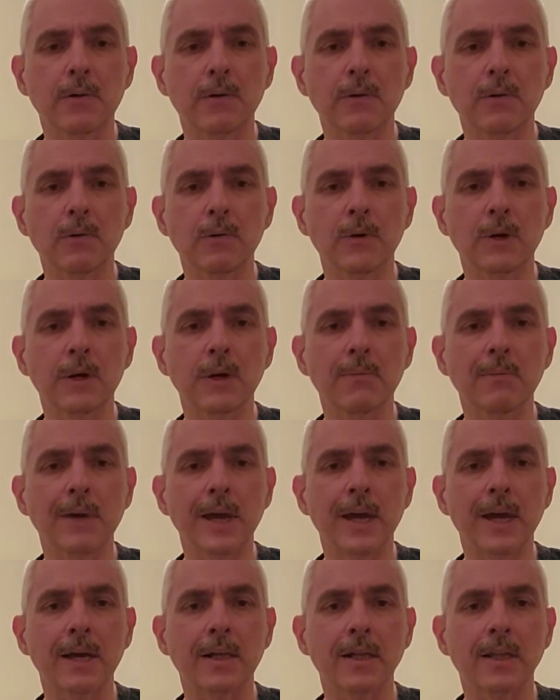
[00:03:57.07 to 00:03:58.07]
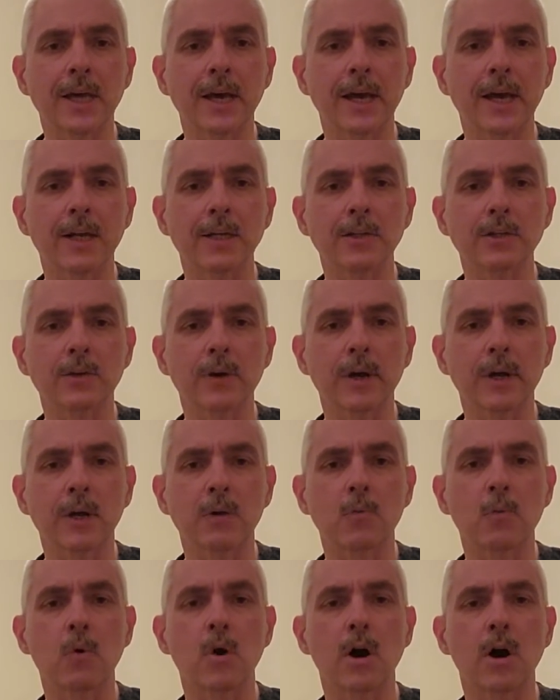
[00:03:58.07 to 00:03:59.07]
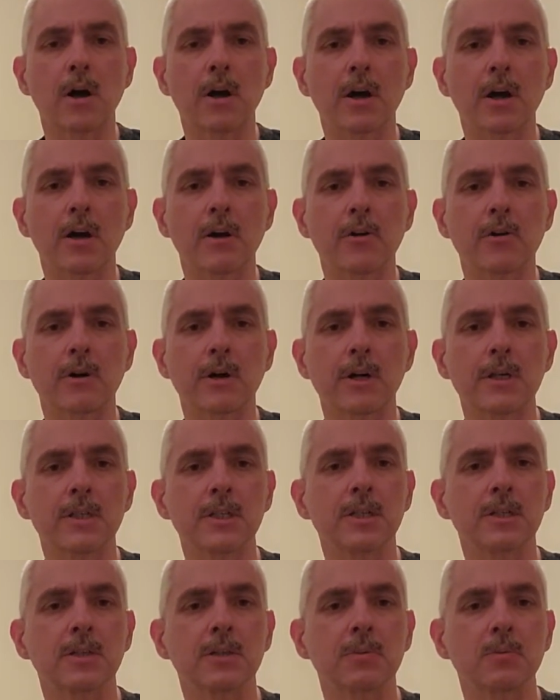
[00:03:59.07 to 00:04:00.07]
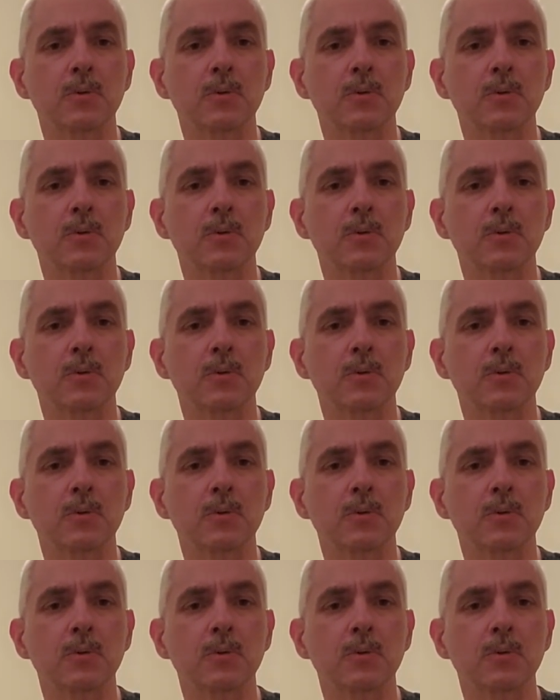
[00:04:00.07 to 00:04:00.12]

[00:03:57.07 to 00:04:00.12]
remake legs so I could walk on crutches and